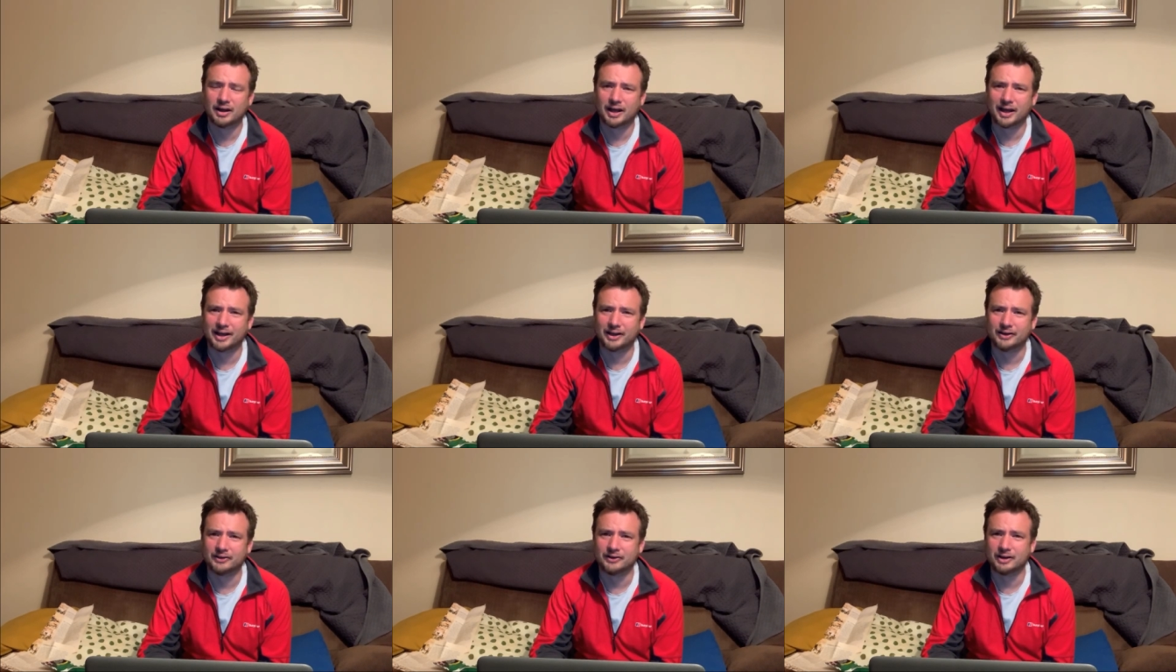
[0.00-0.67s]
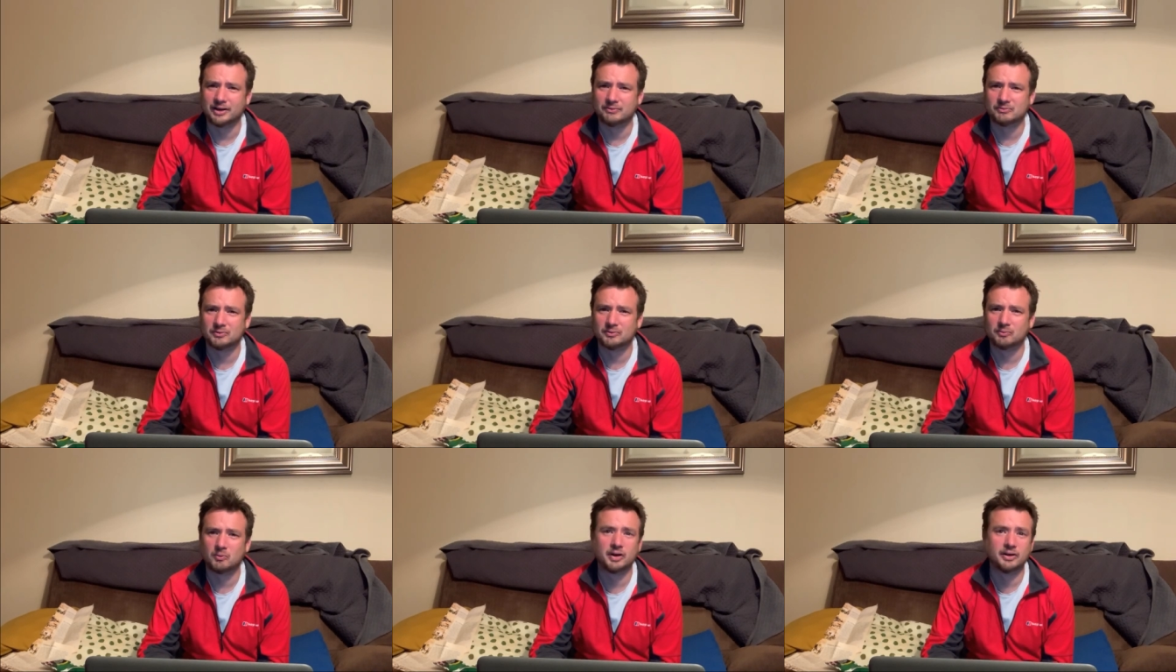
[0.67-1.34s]
and
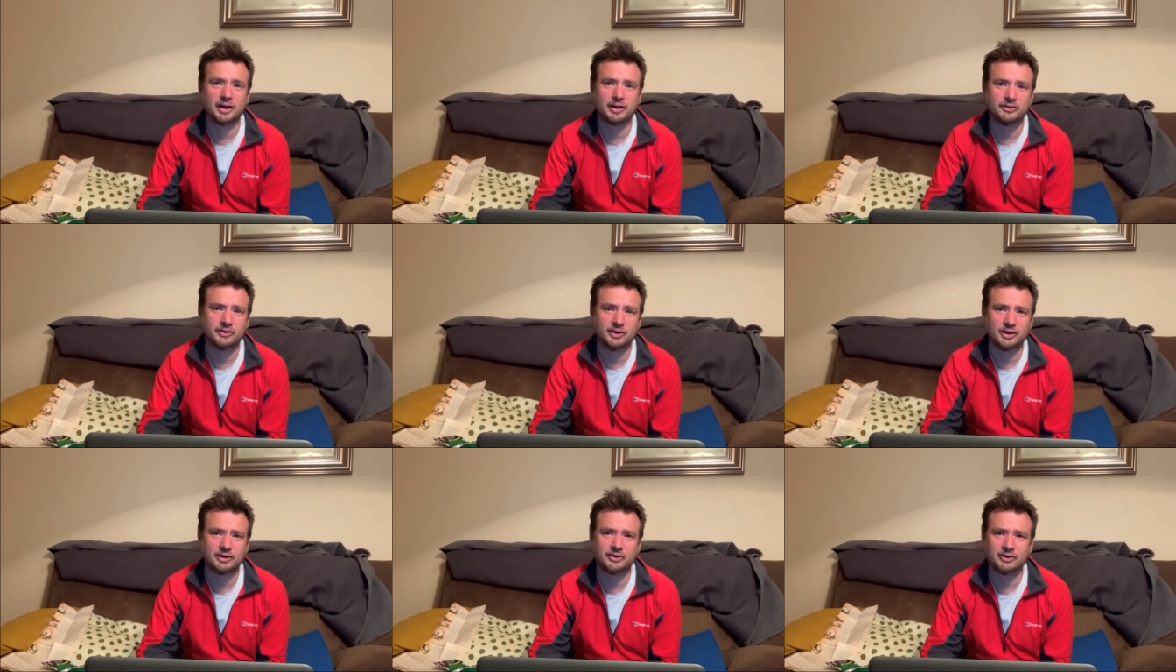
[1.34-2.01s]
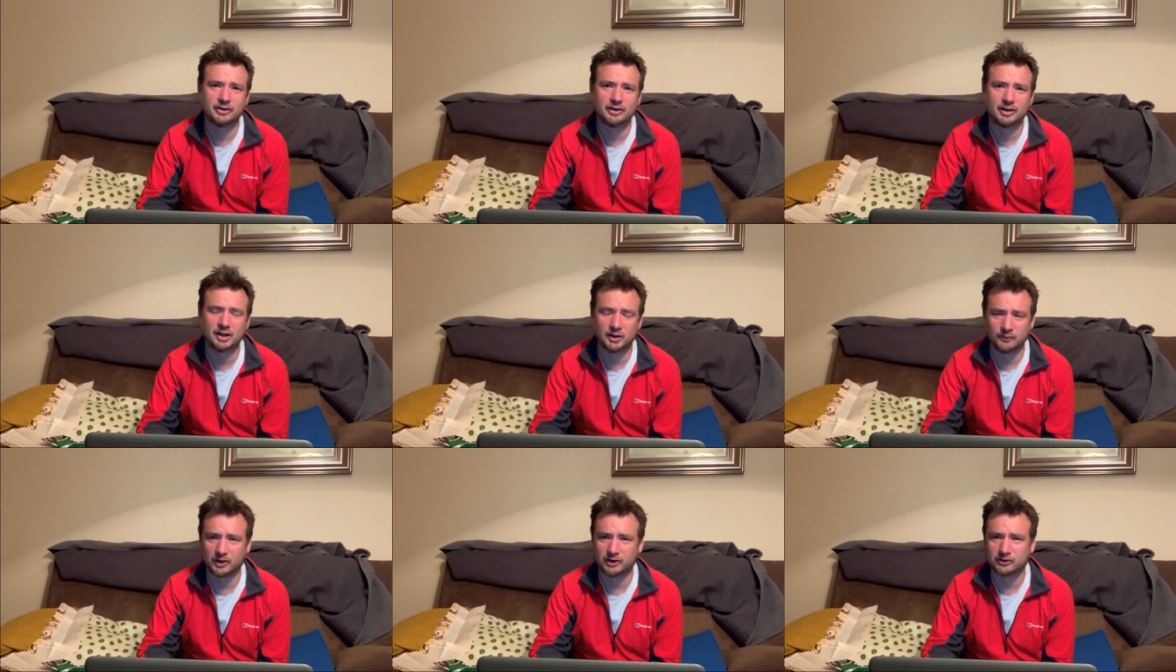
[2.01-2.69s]
even when they did
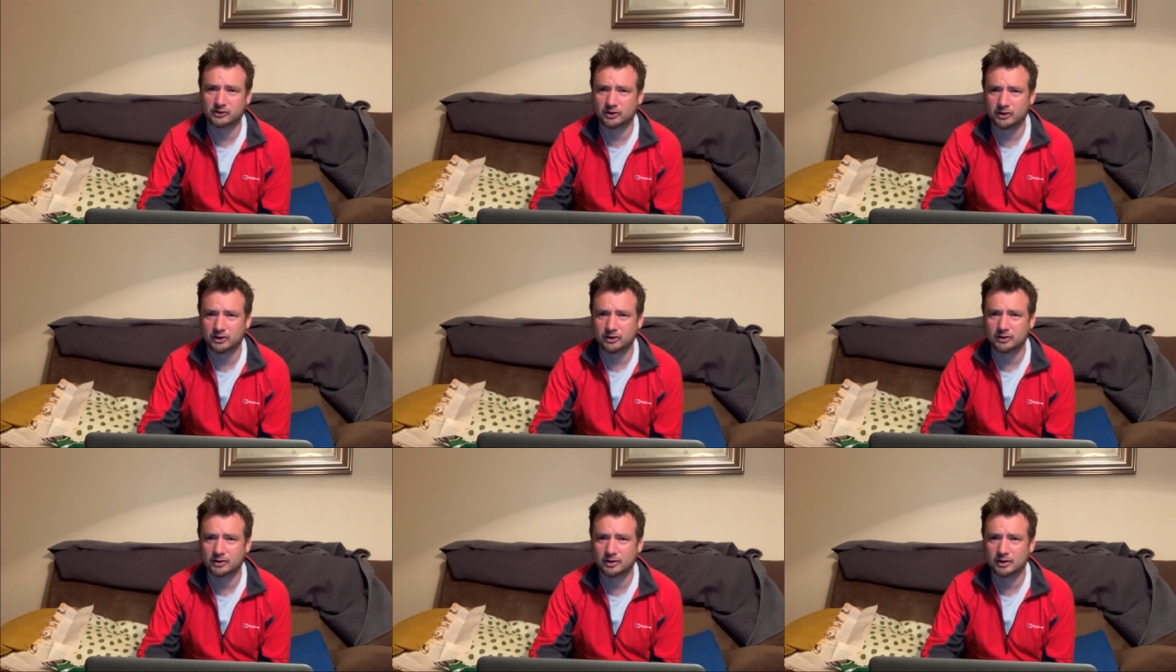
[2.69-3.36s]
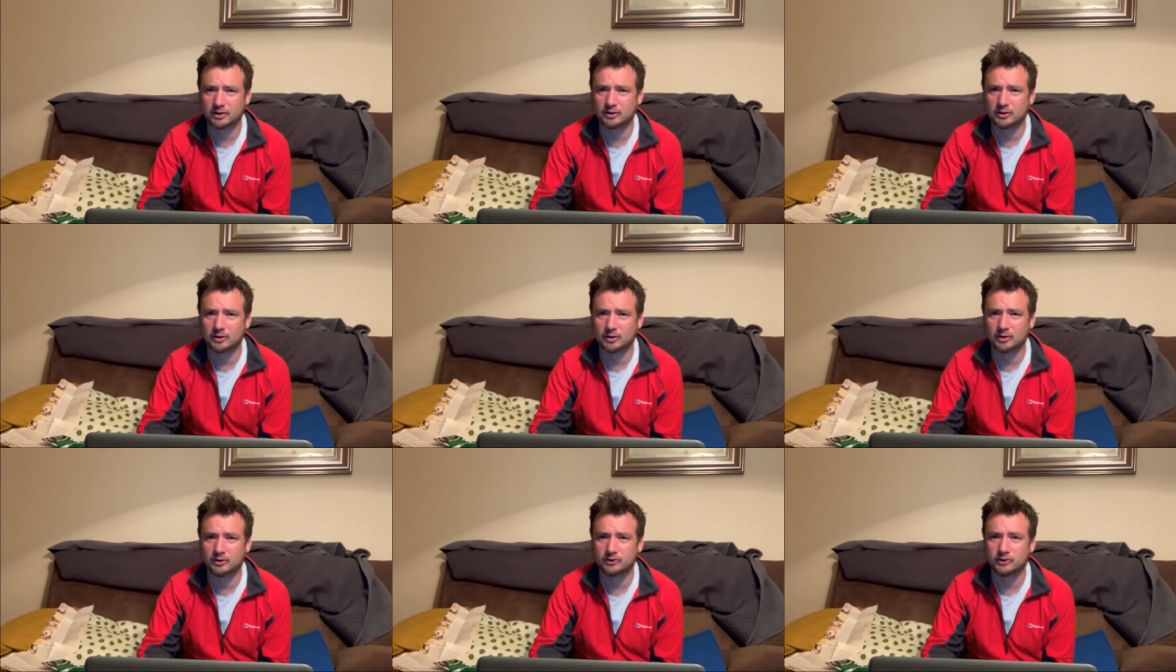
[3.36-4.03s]
eventually
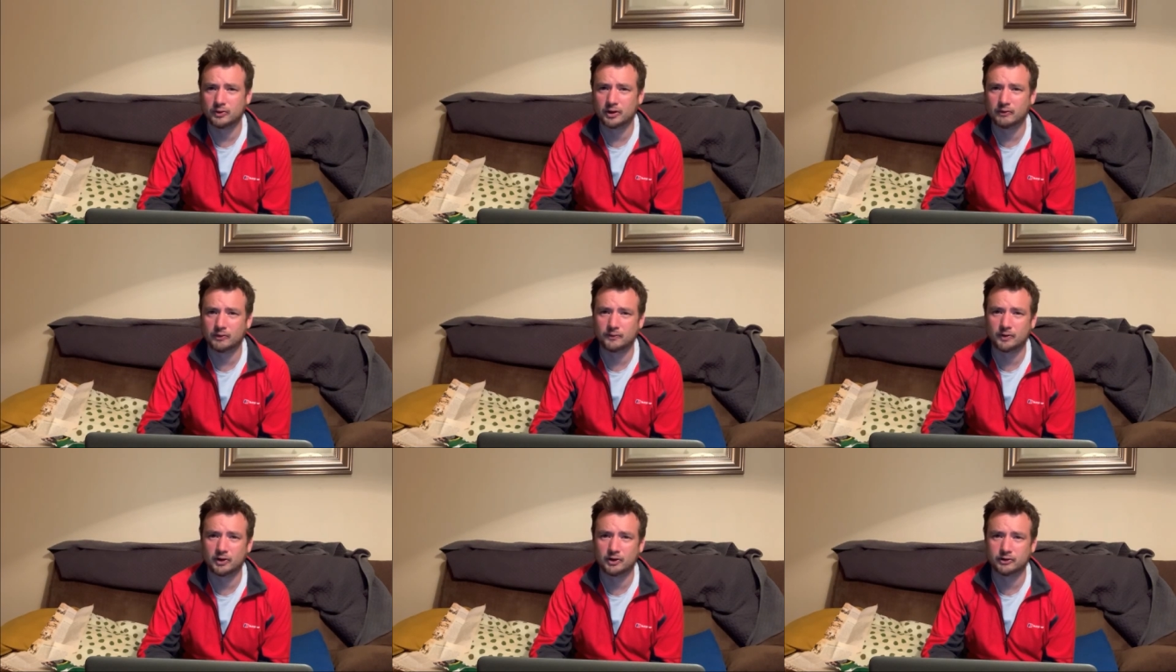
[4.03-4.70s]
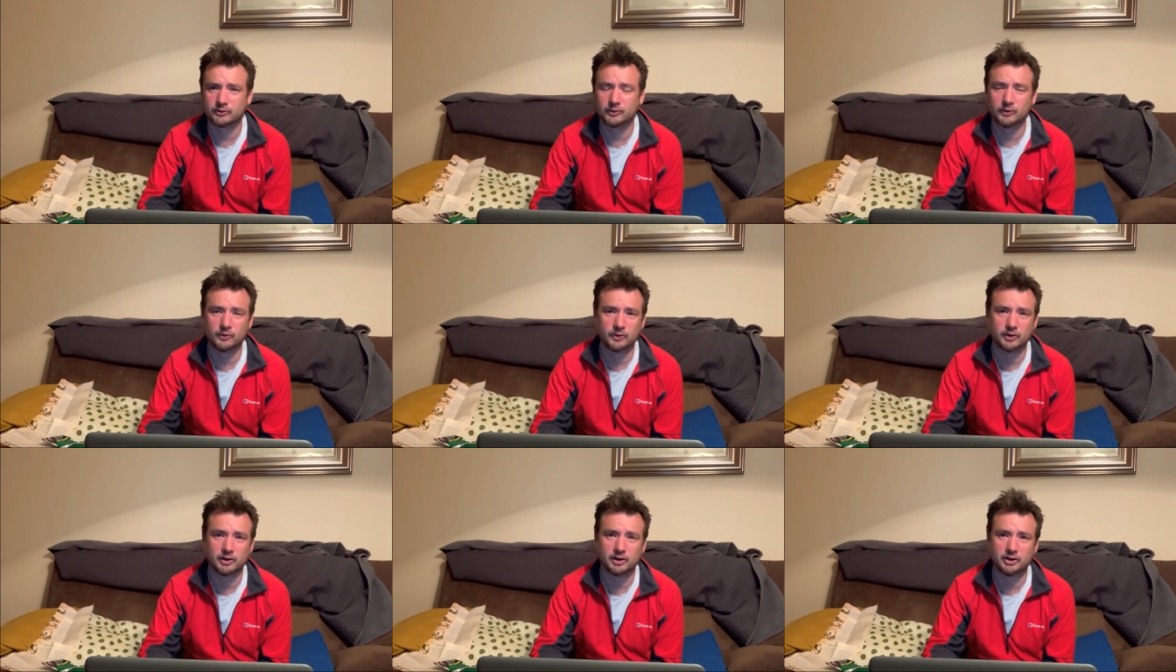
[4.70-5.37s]
do their advance through
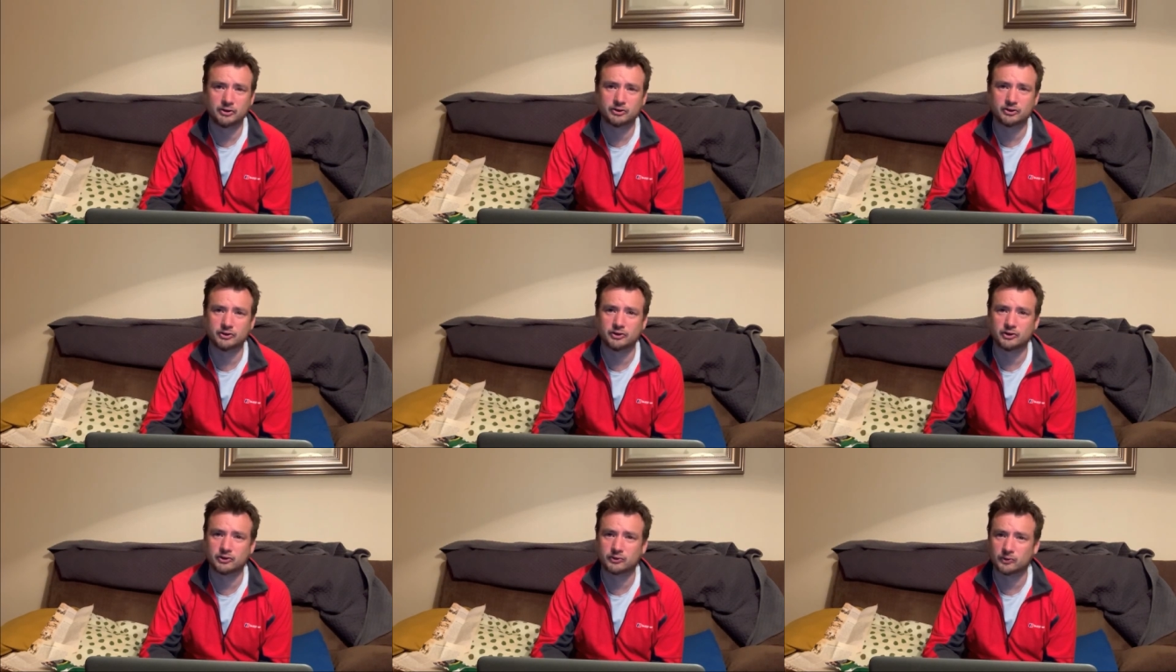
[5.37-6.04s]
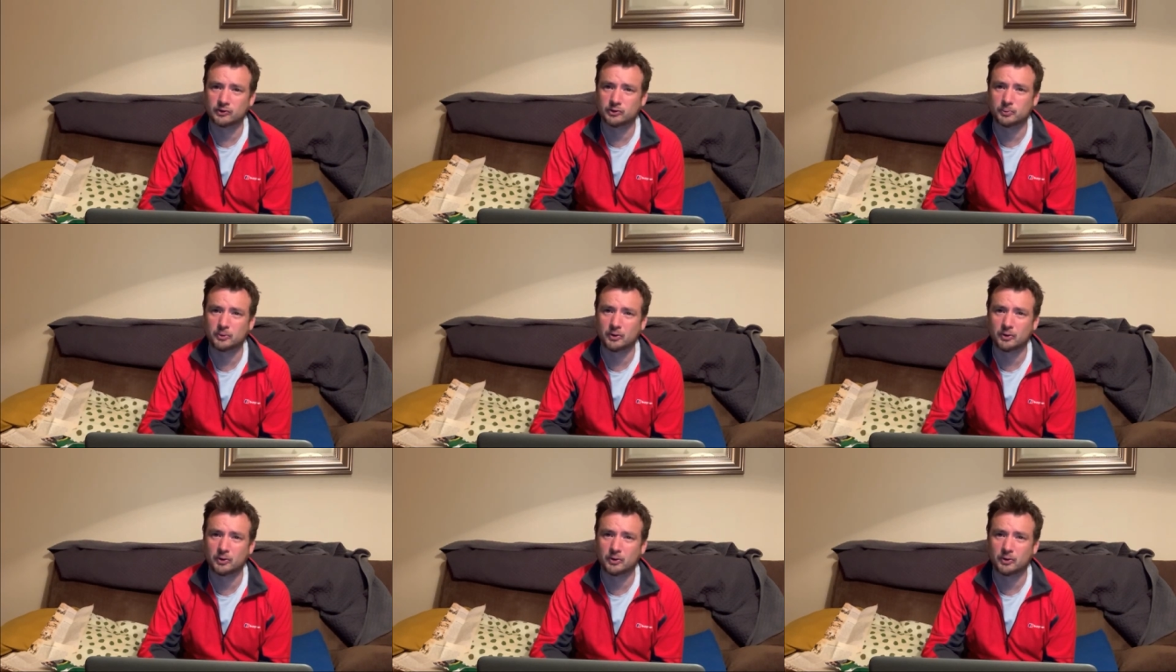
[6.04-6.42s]
the eastern district of